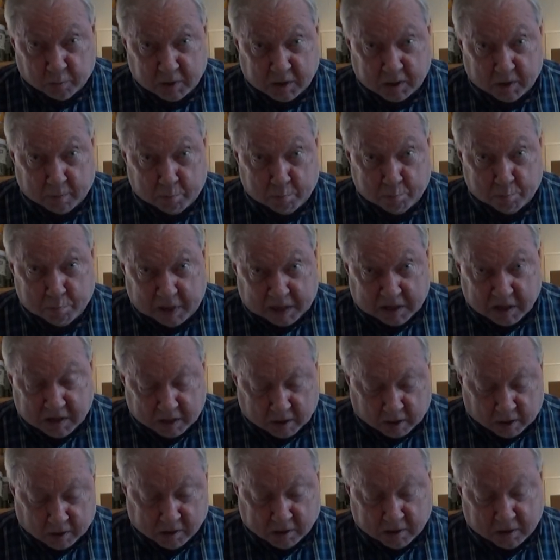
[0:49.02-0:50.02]
it's a
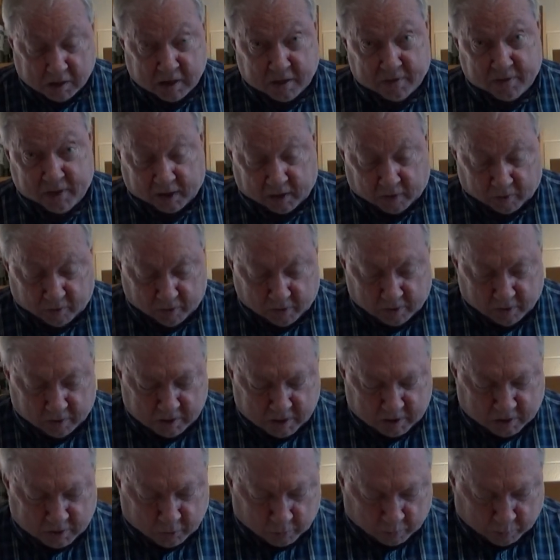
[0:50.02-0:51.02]
bisque because it's thicker than a
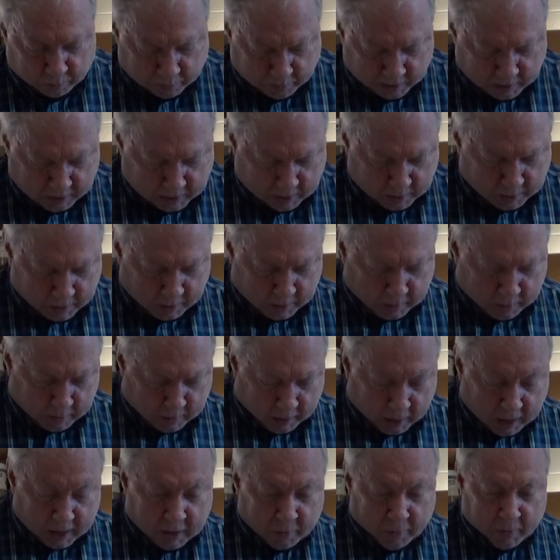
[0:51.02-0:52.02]
soup.
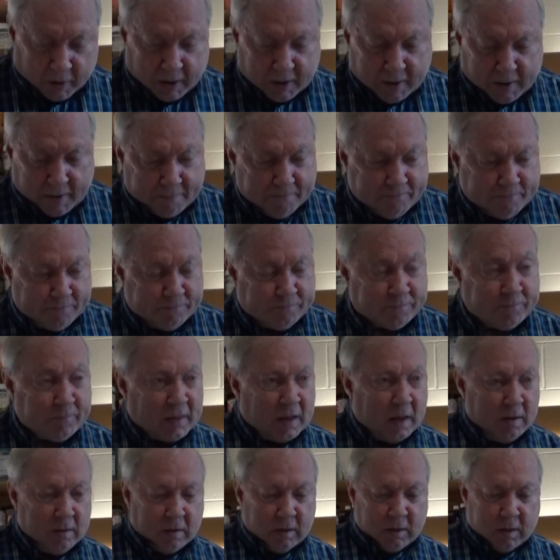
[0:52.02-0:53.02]
Anyway,
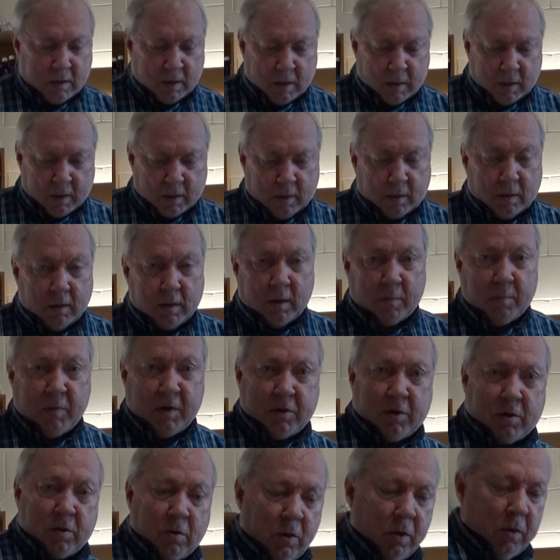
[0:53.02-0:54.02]
let me
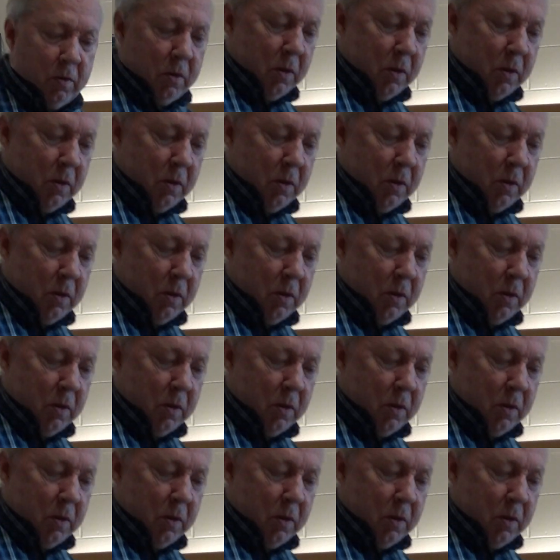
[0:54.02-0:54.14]
show you